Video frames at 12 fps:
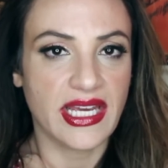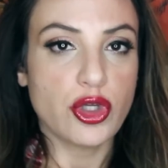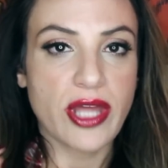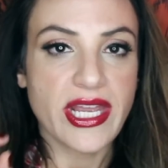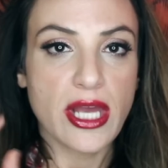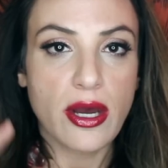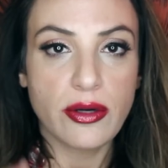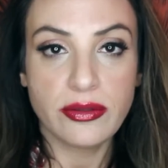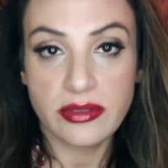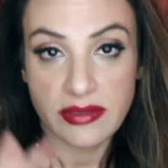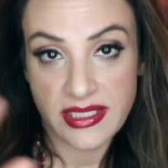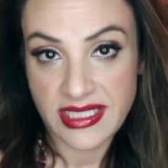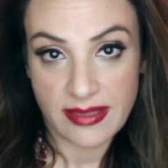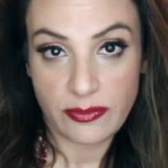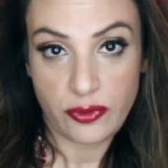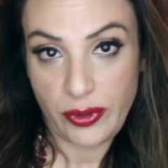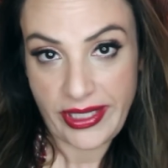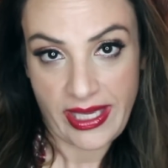So they go to
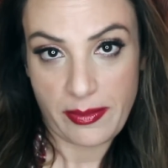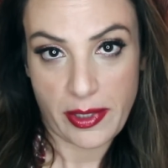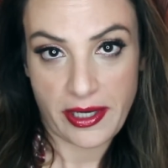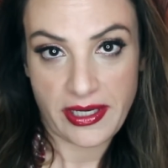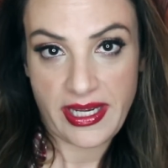some Quickie Mart,